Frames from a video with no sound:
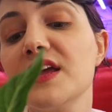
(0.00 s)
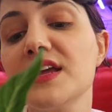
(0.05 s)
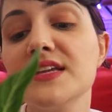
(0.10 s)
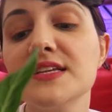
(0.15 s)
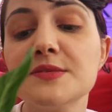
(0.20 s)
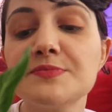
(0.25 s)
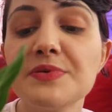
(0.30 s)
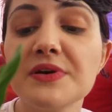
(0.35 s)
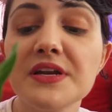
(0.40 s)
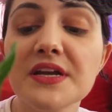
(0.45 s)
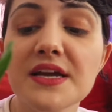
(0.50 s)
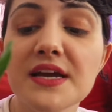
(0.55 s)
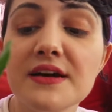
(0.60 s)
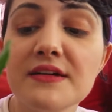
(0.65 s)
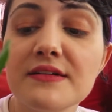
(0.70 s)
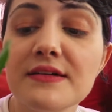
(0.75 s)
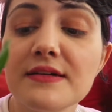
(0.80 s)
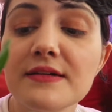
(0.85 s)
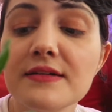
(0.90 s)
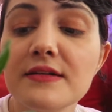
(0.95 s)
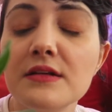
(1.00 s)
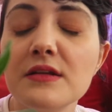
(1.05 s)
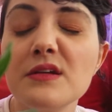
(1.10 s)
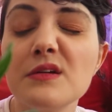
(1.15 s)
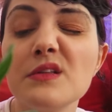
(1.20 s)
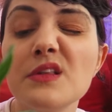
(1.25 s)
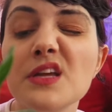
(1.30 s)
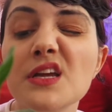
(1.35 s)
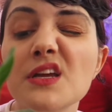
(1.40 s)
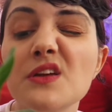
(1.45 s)
He's putting out a
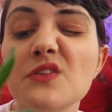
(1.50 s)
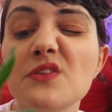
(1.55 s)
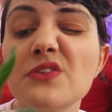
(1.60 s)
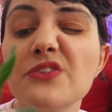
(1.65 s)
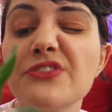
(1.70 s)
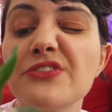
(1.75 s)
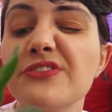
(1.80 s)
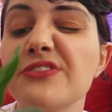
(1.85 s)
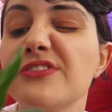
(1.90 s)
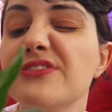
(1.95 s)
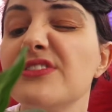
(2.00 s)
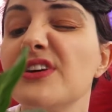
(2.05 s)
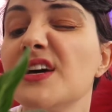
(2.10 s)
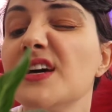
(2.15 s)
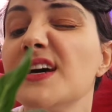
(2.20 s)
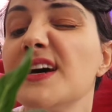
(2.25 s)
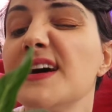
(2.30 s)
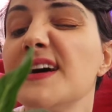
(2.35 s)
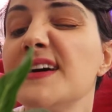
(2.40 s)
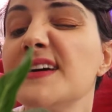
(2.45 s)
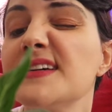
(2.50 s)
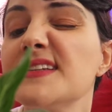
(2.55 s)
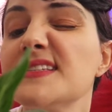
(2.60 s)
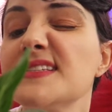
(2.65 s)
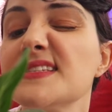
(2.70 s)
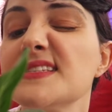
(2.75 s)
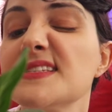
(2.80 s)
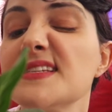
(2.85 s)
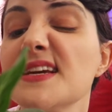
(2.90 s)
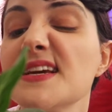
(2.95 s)
new leaf
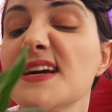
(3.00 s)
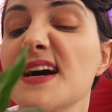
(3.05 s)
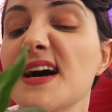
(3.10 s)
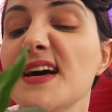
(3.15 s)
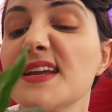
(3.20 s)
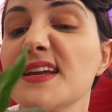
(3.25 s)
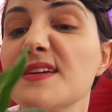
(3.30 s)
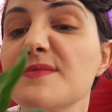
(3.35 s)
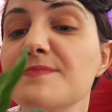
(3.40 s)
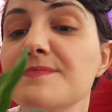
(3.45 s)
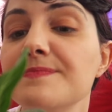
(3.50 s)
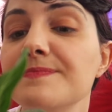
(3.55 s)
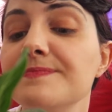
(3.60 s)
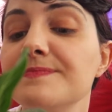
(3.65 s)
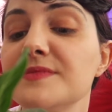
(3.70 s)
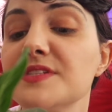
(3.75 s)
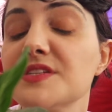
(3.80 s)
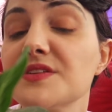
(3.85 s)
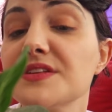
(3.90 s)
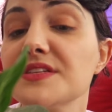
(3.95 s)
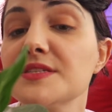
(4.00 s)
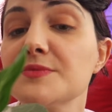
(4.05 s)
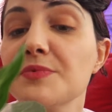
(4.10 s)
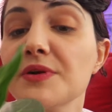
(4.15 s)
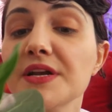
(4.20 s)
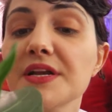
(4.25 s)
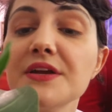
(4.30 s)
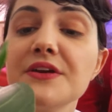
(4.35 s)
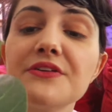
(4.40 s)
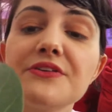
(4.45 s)
since I got him, so that's
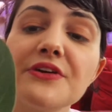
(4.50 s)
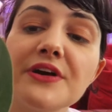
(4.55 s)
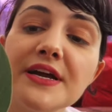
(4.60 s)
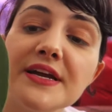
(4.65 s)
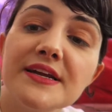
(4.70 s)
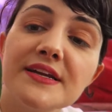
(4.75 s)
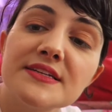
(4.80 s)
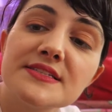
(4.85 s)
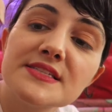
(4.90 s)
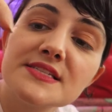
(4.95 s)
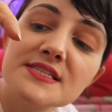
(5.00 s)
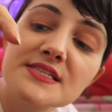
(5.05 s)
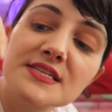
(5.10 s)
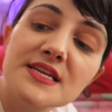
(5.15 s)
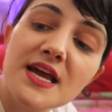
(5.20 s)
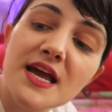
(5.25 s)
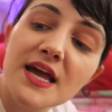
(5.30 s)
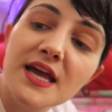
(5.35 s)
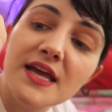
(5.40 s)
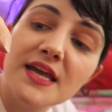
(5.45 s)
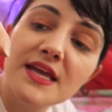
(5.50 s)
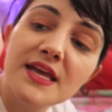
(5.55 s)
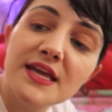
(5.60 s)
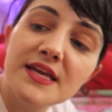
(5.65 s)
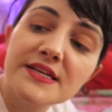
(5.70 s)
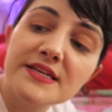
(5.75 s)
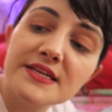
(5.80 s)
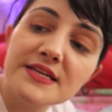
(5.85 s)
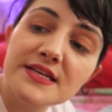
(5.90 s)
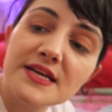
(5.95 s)
pretty great. He
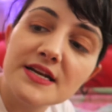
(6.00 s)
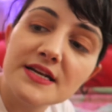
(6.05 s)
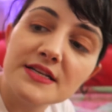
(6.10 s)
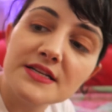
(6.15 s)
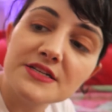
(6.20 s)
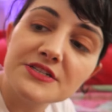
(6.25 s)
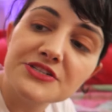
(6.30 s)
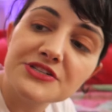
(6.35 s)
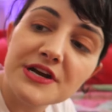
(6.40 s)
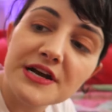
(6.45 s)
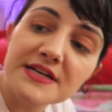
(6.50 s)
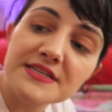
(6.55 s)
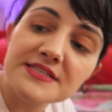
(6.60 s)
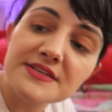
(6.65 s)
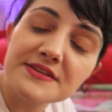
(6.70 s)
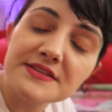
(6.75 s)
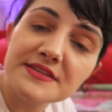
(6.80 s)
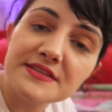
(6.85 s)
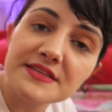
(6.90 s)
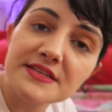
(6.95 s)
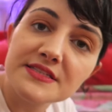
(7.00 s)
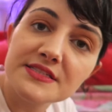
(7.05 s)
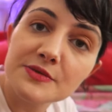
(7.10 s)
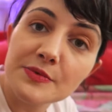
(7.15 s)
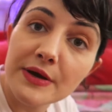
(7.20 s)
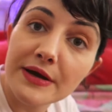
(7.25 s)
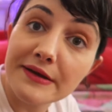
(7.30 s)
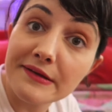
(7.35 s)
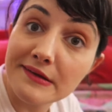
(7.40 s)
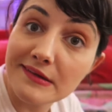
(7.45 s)
did get a little dry, so I think that's
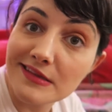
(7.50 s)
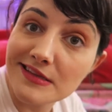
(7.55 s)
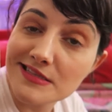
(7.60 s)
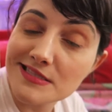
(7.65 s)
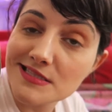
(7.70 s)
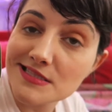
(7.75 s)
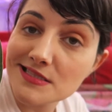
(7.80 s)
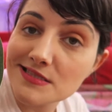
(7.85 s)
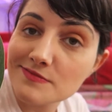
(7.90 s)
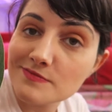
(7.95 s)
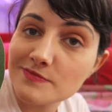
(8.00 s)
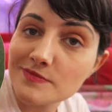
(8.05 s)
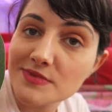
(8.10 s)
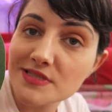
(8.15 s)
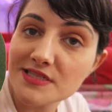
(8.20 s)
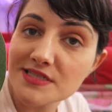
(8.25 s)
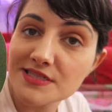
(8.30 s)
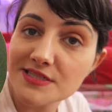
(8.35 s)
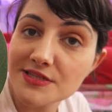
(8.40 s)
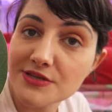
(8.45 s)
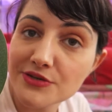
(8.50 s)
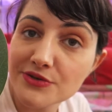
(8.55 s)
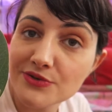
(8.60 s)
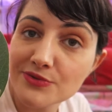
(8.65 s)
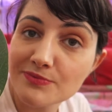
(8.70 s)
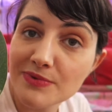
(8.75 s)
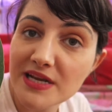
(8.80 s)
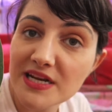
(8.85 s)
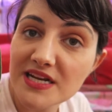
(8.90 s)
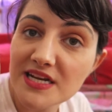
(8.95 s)
why this
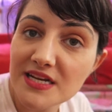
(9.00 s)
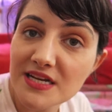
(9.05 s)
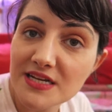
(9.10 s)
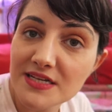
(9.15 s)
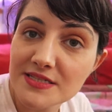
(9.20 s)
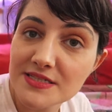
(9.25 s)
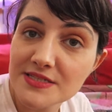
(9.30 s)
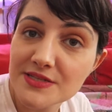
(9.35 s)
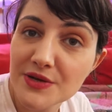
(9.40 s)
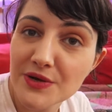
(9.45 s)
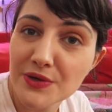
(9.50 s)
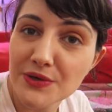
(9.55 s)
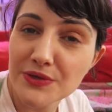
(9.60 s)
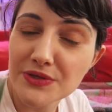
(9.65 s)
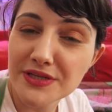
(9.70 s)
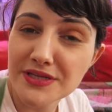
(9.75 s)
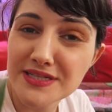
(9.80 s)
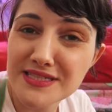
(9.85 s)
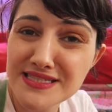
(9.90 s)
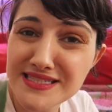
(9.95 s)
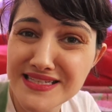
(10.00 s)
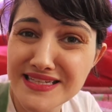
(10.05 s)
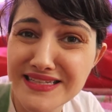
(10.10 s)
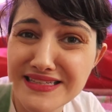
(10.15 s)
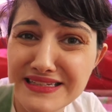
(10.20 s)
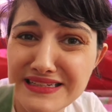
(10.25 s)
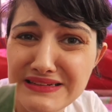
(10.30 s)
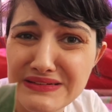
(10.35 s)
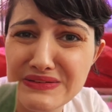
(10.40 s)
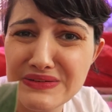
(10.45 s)
new buddy is curling
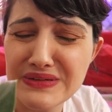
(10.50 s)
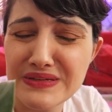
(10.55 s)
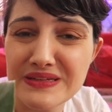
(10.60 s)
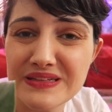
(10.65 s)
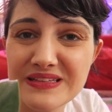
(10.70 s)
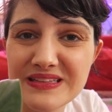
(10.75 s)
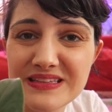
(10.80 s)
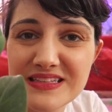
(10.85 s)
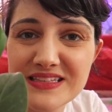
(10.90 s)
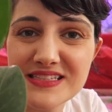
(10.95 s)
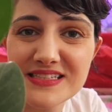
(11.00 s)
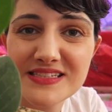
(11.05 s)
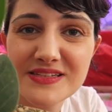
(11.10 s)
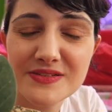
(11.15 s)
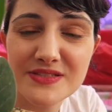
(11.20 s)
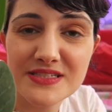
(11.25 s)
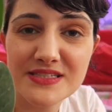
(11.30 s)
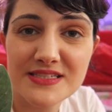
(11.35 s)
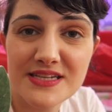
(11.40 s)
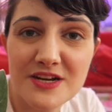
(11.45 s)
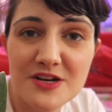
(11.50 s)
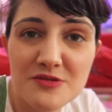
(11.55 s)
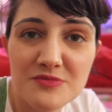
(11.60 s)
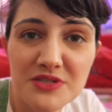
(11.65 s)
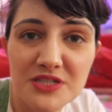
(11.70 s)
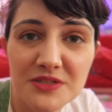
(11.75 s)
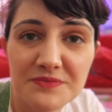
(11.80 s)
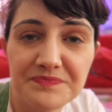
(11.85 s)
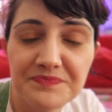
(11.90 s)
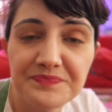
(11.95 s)
slightly. Ugh, that sounds
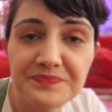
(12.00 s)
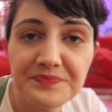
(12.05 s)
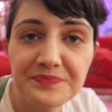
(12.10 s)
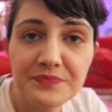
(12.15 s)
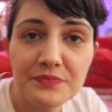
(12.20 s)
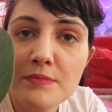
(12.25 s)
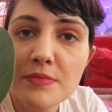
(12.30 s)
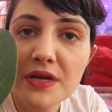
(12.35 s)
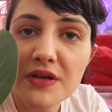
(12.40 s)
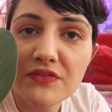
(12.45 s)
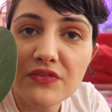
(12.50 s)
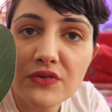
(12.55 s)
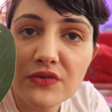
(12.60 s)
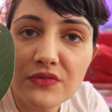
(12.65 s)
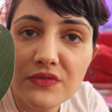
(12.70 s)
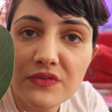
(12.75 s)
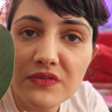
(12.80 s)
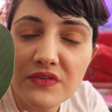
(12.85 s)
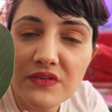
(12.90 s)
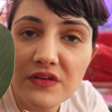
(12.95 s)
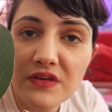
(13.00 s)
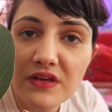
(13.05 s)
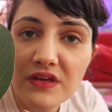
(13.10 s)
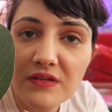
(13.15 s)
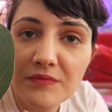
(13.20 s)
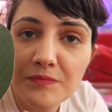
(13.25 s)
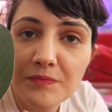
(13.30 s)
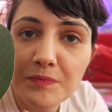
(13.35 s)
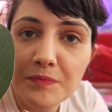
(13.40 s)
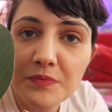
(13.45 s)
terrible. But if you can
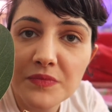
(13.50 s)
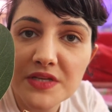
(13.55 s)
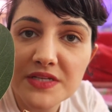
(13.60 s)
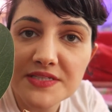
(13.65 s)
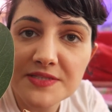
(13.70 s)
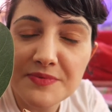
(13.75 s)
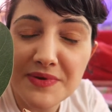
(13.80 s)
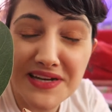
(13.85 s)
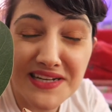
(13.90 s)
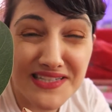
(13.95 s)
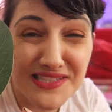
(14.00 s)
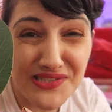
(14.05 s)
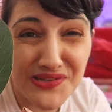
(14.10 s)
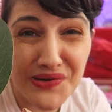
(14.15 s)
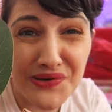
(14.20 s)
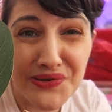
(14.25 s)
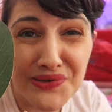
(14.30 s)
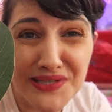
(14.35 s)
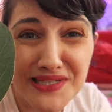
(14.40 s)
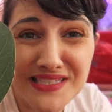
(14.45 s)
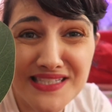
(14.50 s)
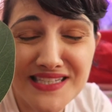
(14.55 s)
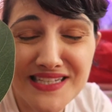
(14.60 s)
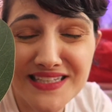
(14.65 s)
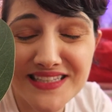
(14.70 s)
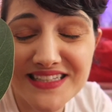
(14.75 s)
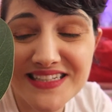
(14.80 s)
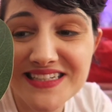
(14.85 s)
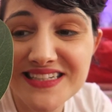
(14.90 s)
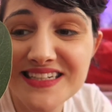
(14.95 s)
see, this buddy is curling
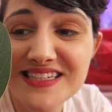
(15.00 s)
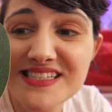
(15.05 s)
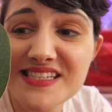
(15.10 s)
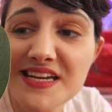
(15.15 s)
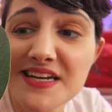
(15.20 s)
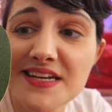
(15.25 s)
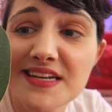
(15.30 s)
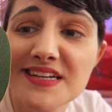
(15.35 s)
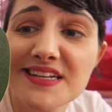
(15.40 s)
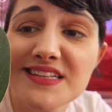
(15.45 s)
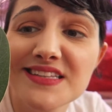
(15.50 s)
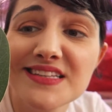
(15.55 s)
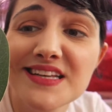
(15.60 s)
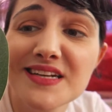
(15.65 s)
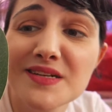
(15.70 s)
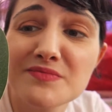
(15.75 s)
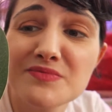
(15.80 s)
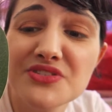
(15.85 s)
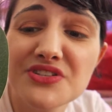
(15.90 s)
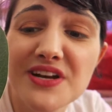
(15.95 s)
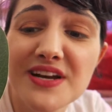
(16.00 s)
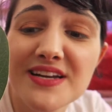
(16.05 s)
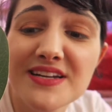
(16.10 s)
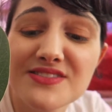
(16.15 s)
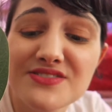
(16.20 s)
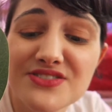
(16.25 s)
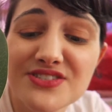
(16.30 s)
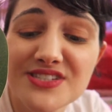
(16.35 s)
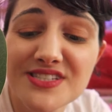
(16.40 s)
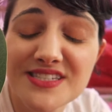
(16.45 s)
slightly because I let him dry
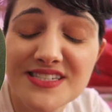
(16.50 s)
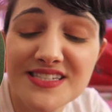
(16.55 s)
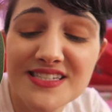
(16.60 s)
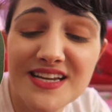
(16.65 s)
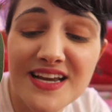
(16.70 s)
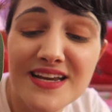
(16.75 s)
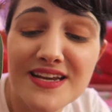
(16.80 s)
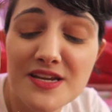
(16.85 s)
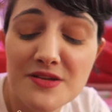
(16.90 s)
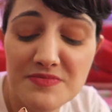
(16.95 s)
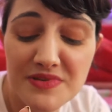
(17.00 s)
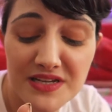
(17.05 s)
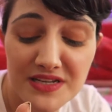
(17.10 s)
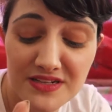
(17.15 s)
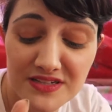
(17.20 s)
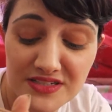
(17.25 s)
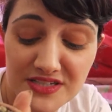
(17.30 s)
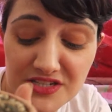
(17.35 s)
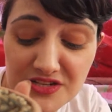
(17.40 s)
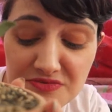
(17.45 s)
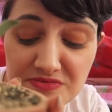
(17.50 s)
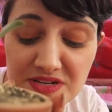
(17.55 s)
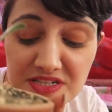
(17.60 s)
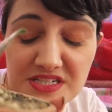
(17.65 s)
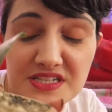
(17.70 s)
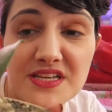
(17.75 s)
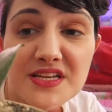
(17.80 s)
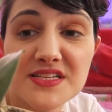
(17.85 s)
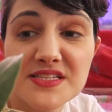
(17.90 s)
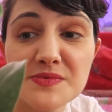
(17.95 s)
out just a tiny bit too
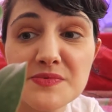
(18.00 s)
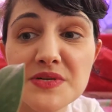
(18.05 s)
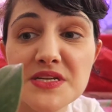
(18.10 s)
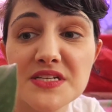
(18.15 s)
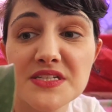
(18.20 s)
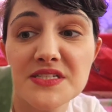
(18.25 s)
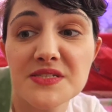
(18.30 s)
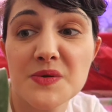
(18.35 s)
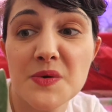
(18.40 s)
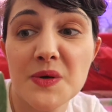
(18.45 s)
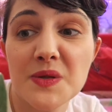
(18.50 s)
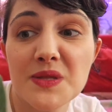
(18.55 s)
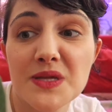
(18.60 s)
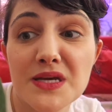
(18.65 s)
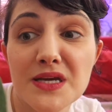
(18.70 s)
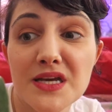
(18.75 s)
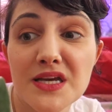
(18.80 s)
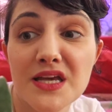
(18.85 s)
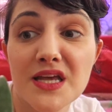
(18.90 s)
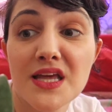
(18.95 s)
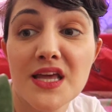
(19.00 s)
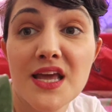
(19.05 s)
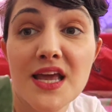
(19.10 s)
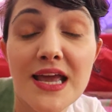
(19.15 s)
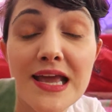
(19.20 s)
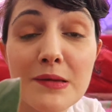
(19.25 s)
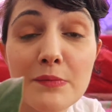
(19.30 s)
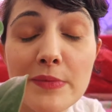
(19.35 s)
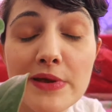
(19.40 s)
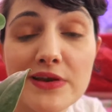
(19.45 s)
much last week, so I think
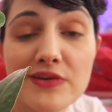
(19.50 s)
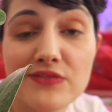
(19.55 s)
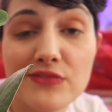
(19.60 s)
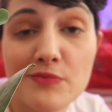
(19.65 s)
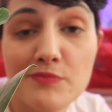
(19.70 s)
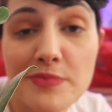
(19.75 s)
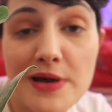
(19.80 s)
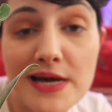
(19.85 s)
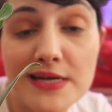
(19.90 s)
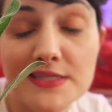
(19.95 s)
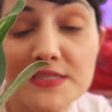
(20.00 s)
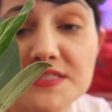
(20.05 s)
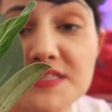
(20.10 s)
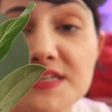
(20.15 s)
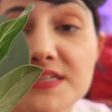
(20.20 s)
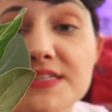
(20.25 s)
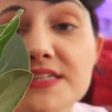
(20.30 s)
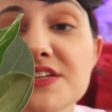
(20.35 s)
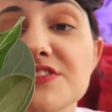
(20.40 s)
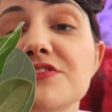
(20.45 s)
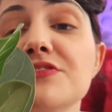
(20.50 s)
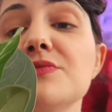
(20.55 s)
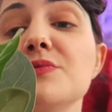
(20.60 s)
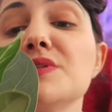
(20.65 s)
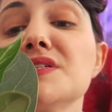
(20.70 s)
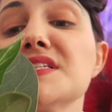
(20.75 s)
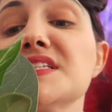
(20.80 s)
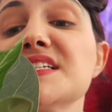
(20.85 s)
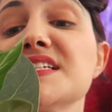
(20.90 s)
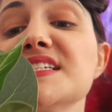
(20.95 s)
it may have impacted that leaf.
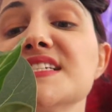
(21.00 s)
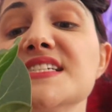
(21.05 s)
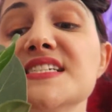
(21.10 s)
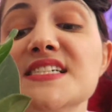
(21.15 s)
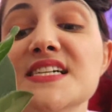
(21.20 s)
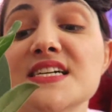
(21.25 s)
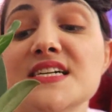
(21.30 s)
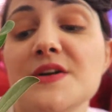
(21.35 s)
We'll see.